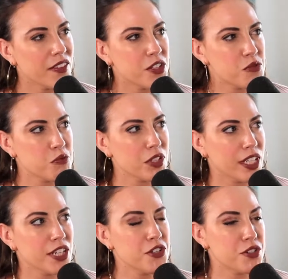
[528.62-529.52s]
that's really
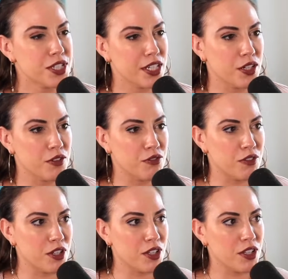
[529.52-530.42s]
interesting of
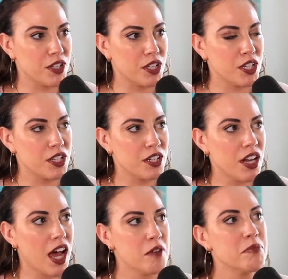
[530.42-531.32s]

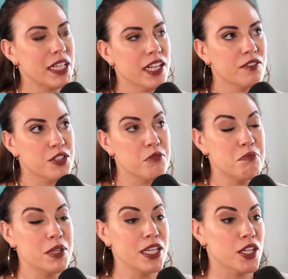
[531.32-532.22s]
not being able to
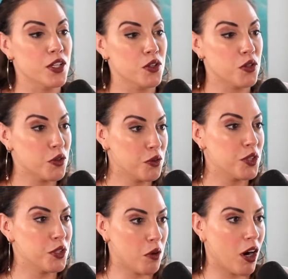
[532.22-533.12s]
be who
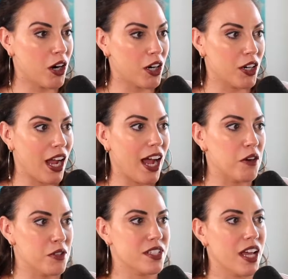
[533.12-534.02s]
you are
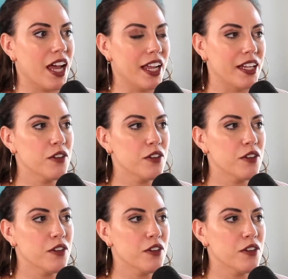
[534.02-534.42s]
outside.